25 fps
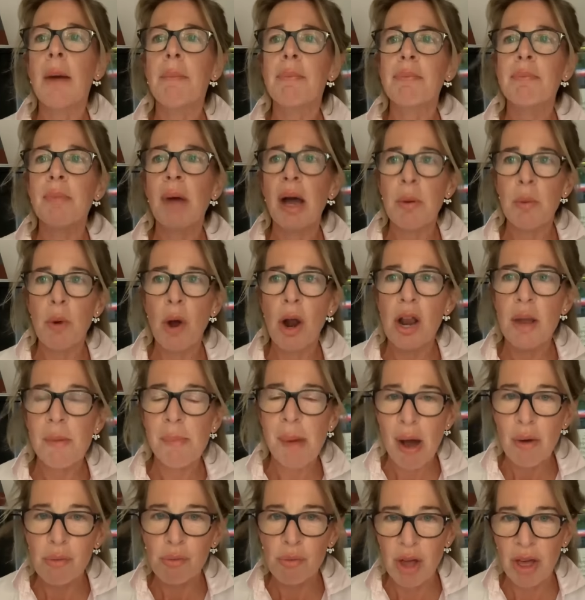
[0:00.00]
My worry
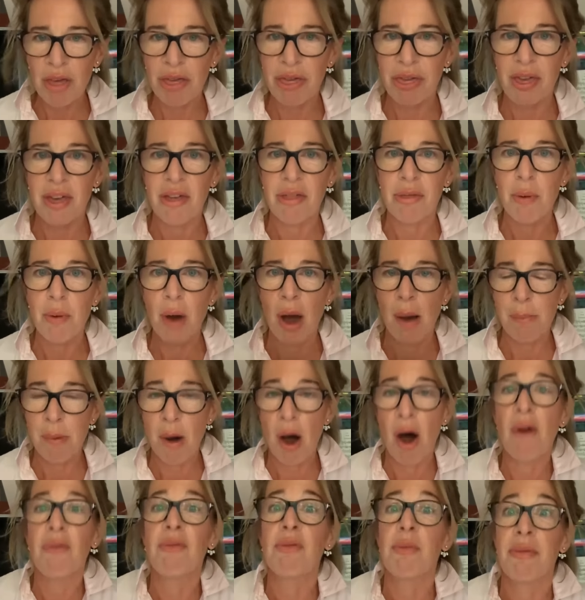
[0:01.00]
about Rishi as well,
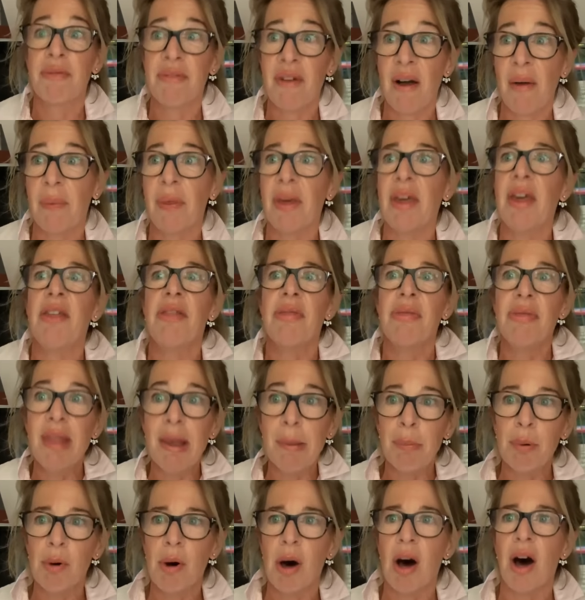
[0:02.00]
apart from the fact that his
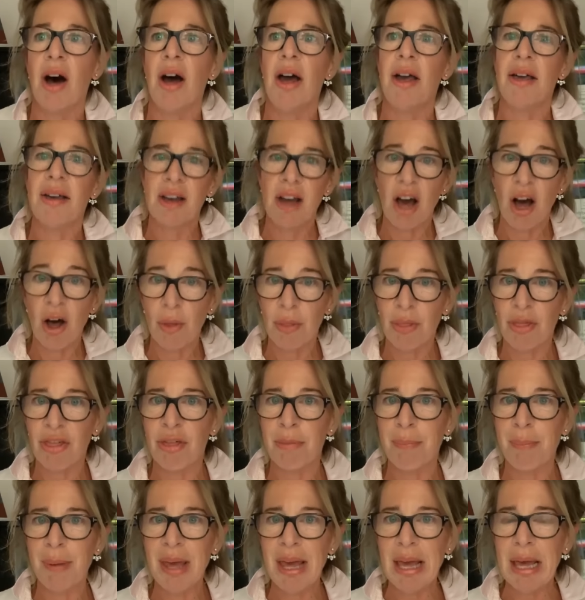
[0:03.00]
nipple height can't
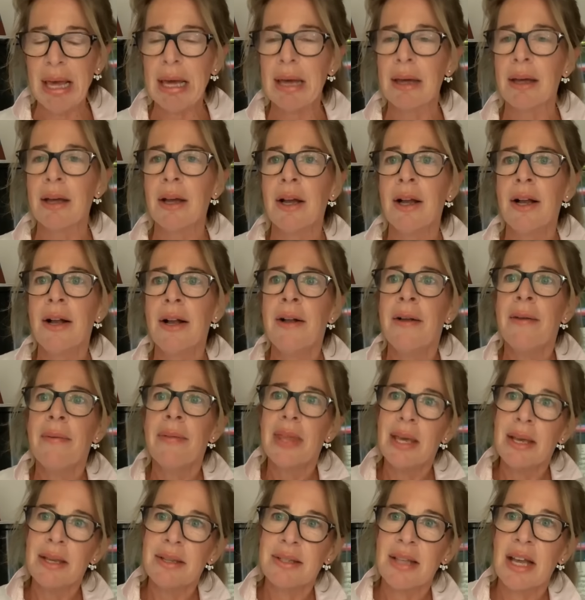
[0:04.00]
speak,
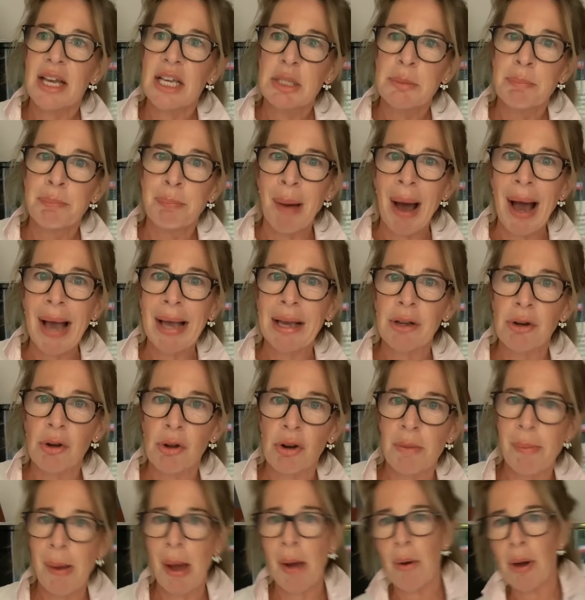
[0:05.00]
is that he's banging on
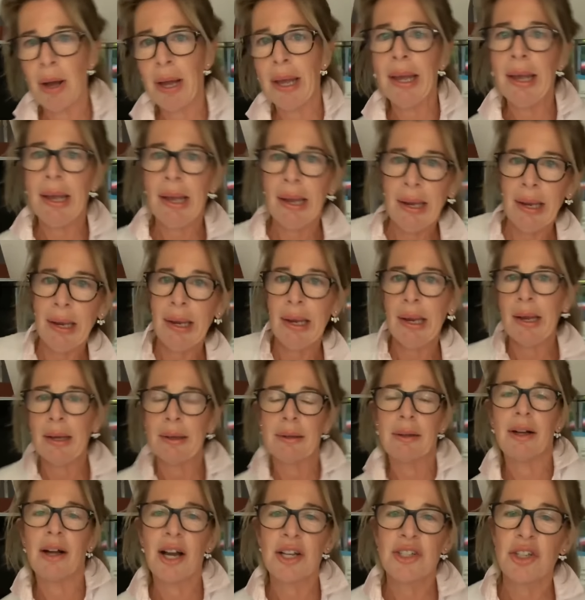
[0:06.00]
about, I
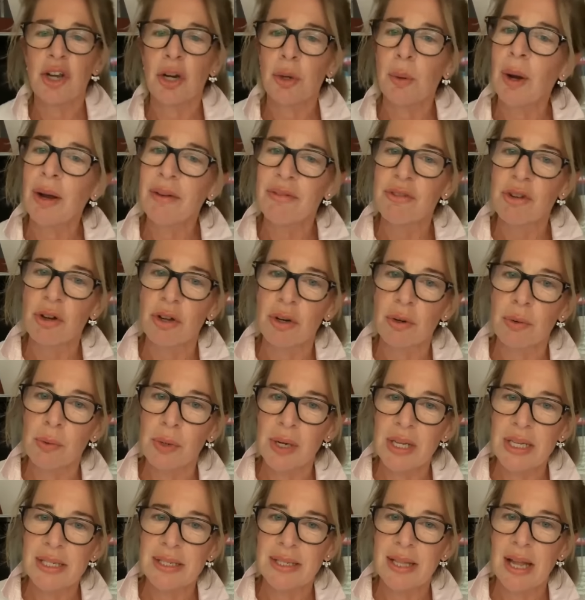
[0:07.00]
don't know why I've gone all
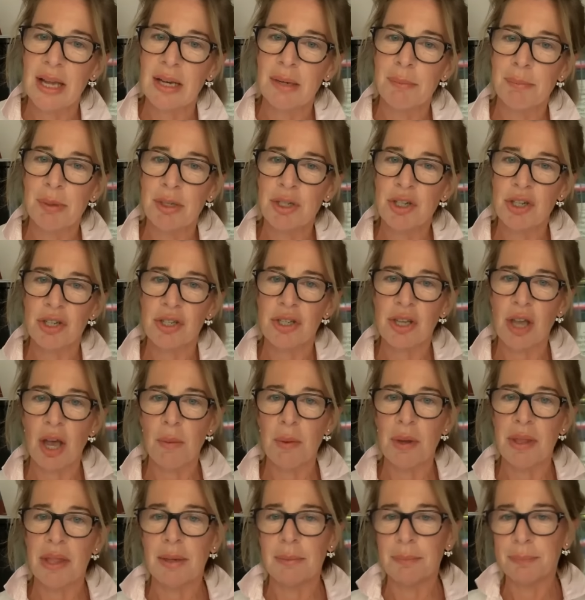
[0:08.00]
East End, but just go
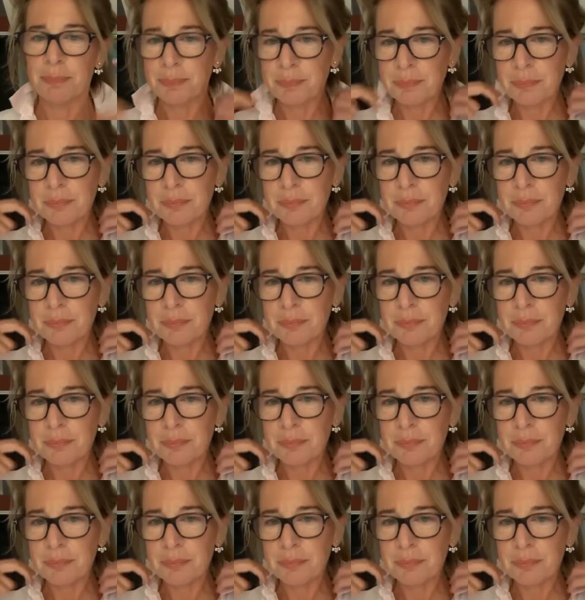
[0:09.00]
with it.